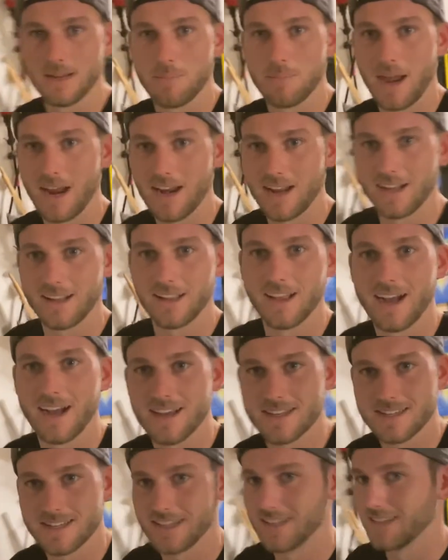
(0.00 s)
painting
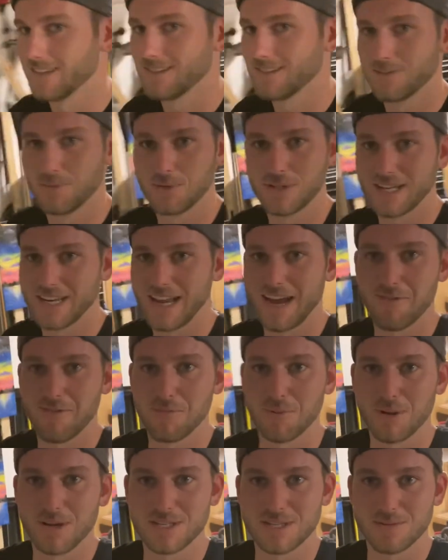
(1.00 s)
class and we didn't have a
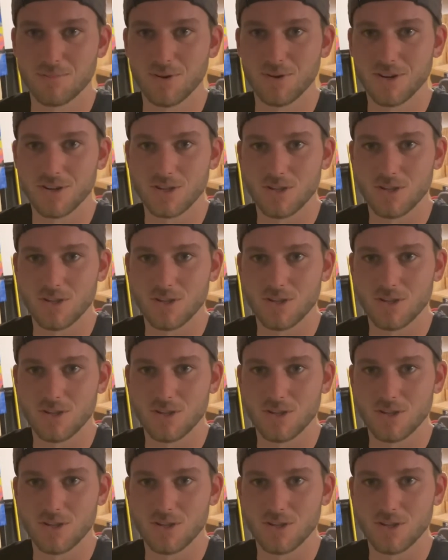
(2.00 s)
place to put it.